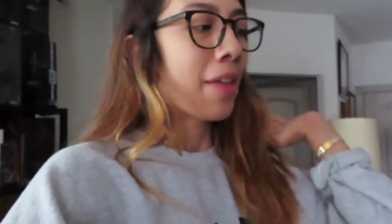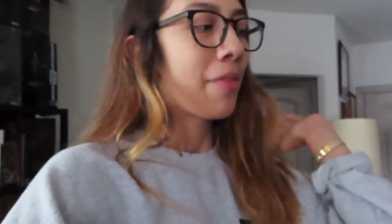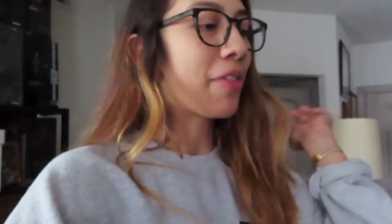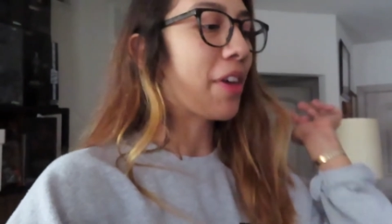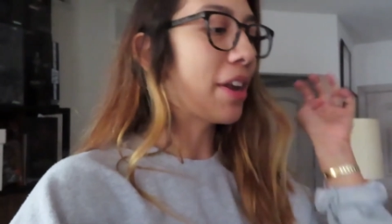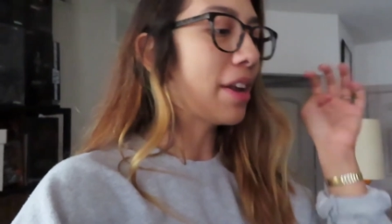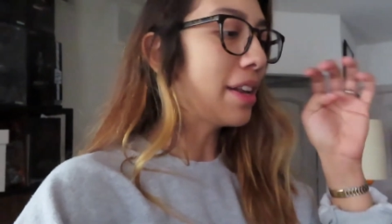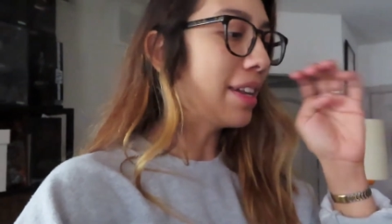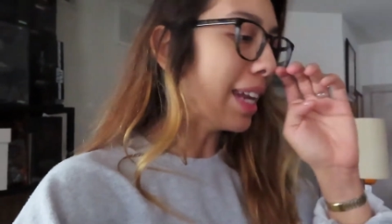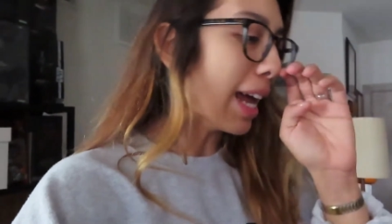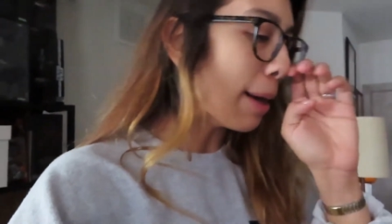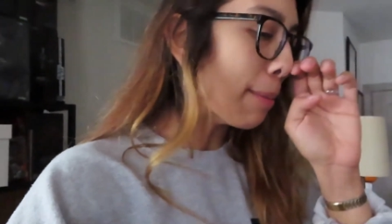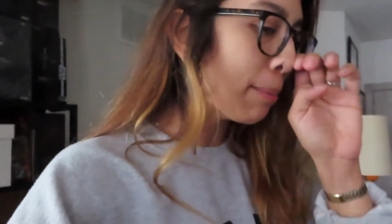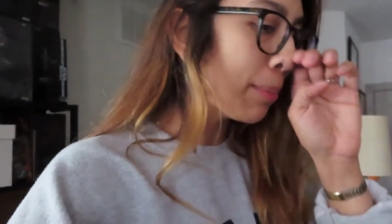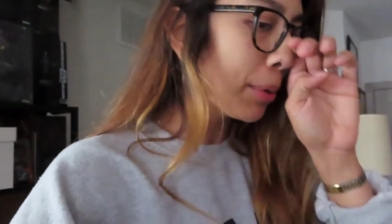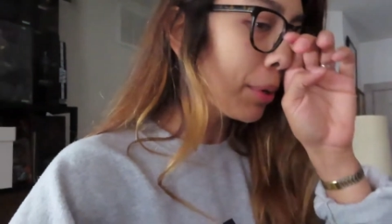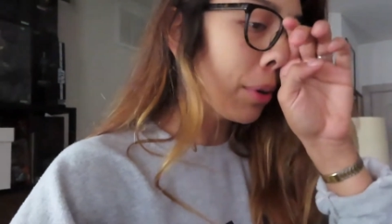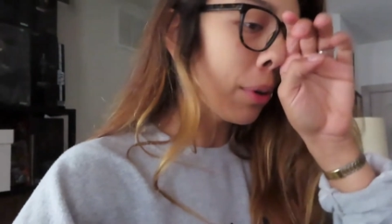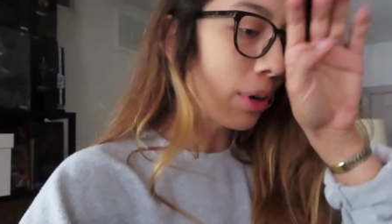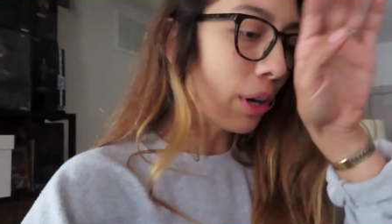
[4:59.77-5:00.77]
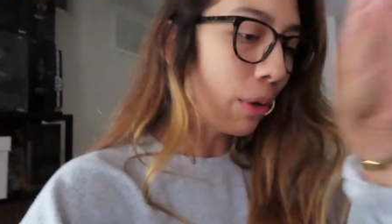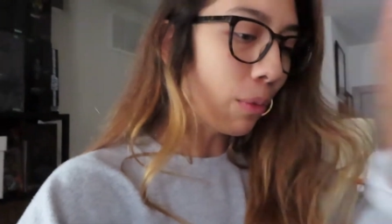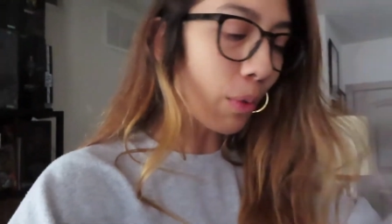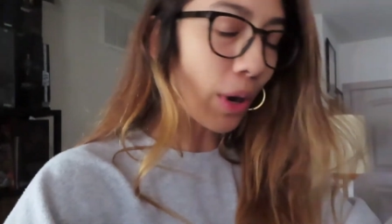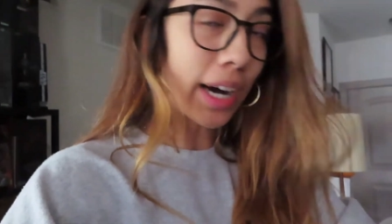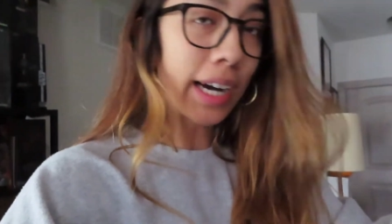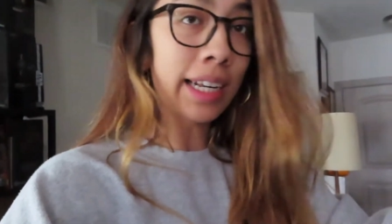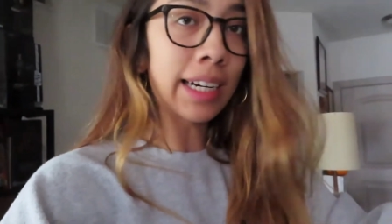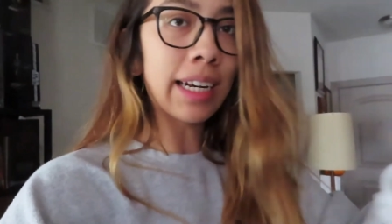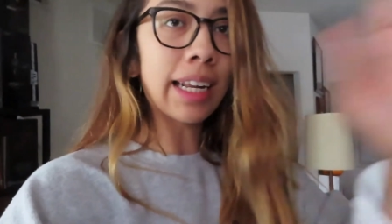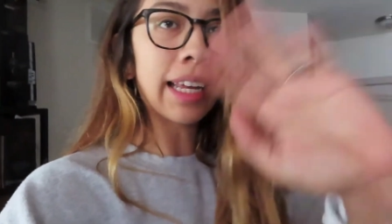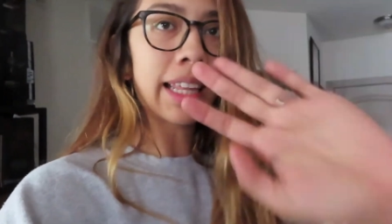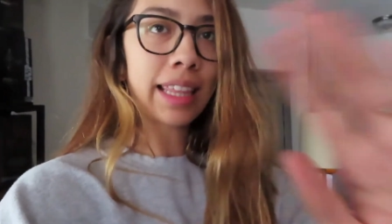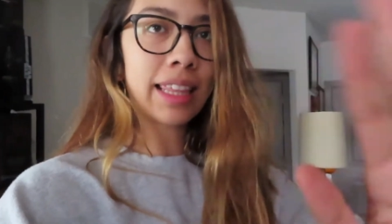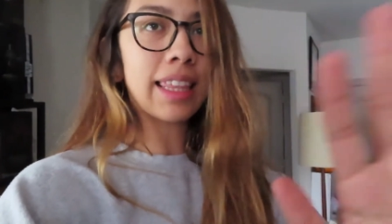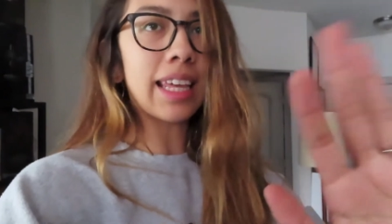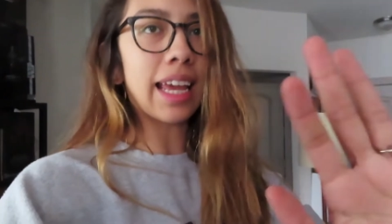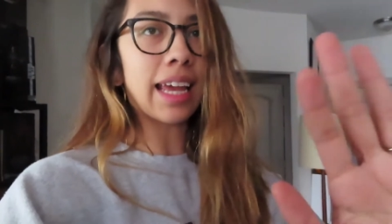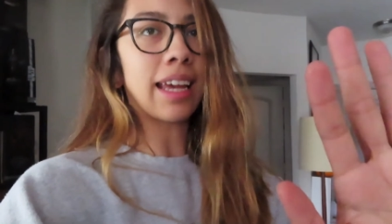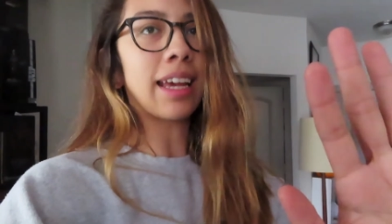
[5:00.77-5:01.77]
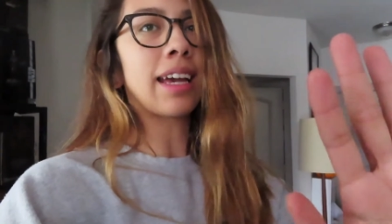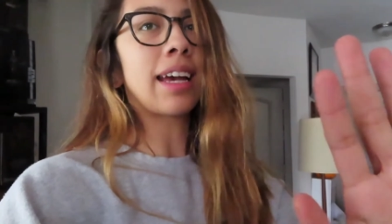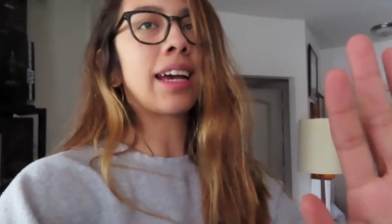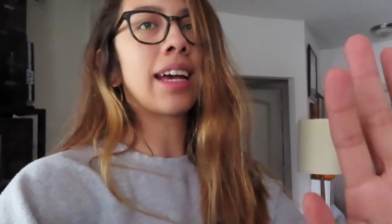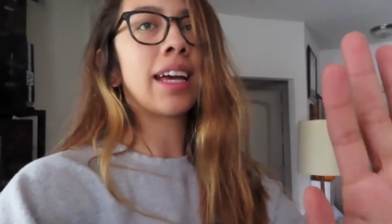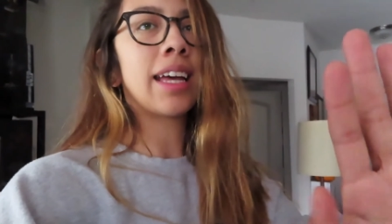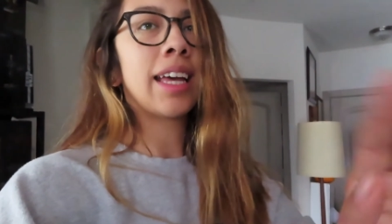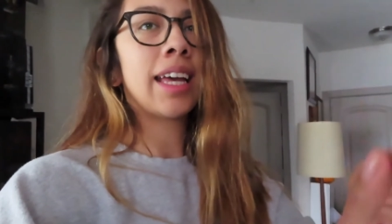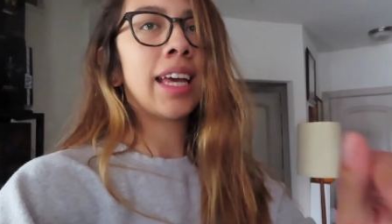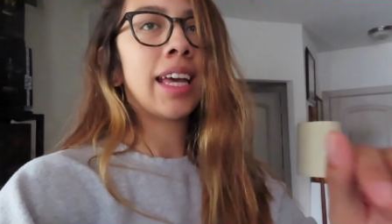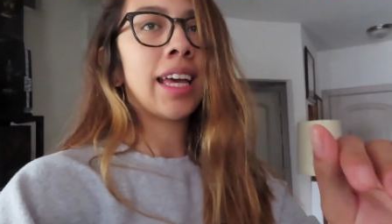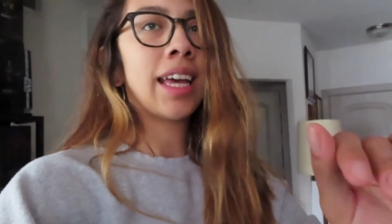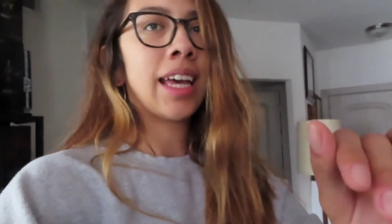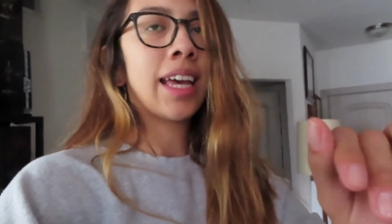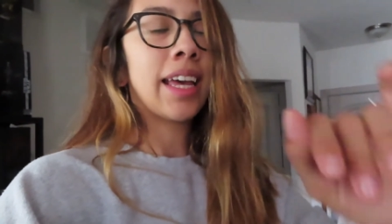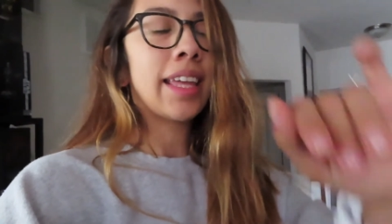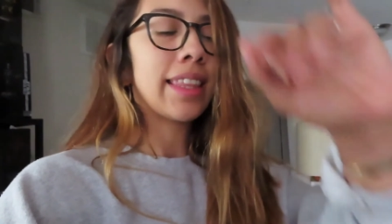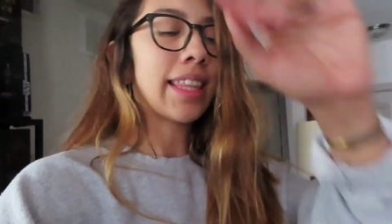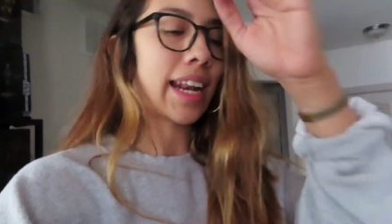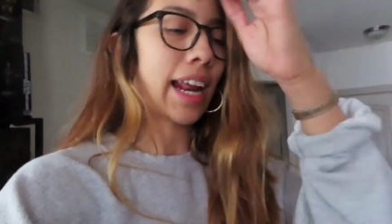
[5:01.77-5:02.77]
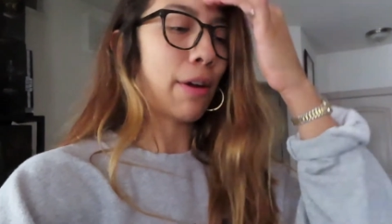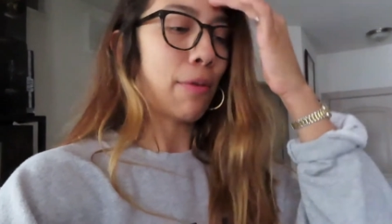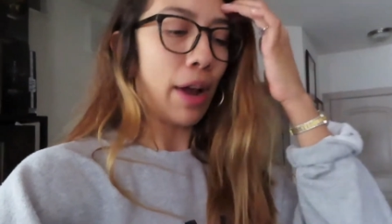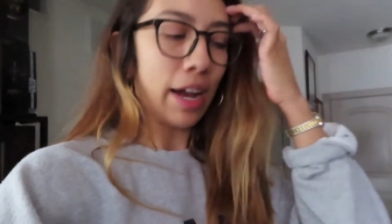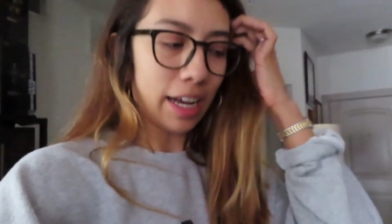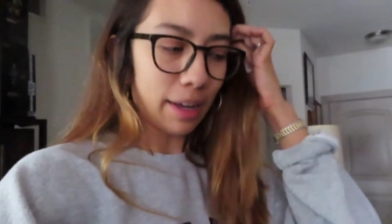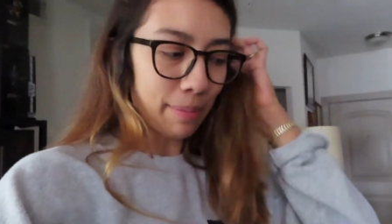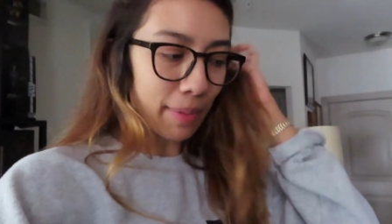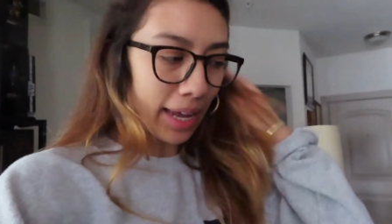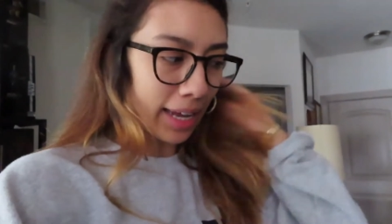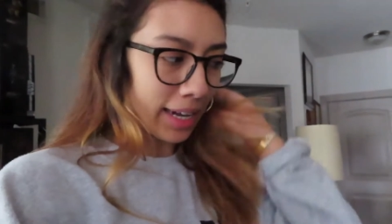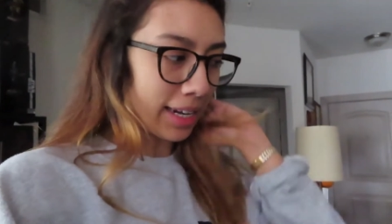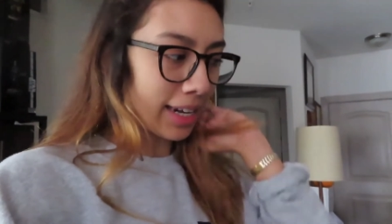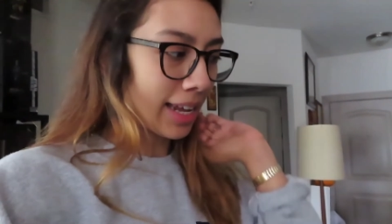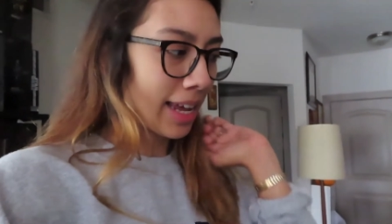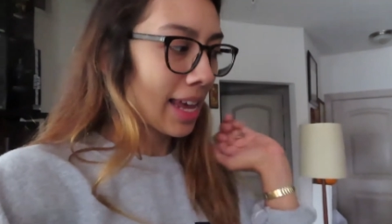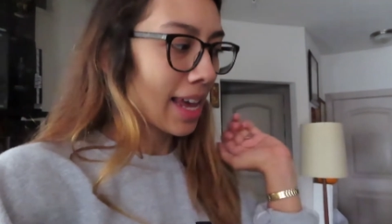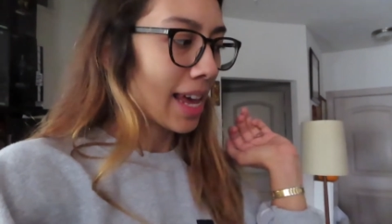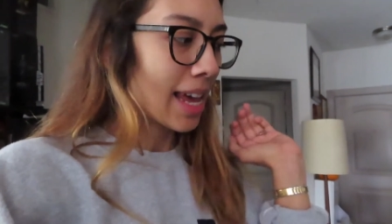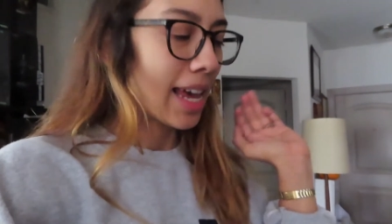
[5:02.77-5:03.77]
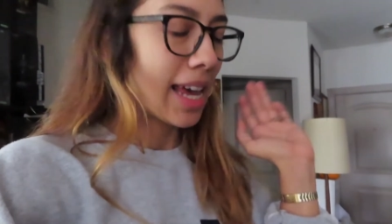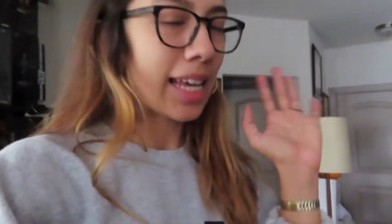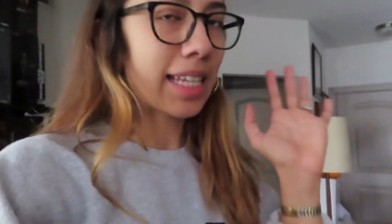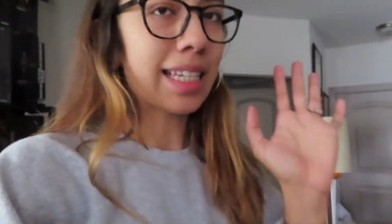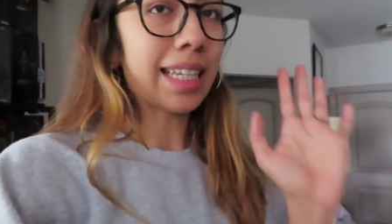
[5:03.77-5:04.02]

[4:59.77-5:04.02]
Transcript: the number one thing that I recommend is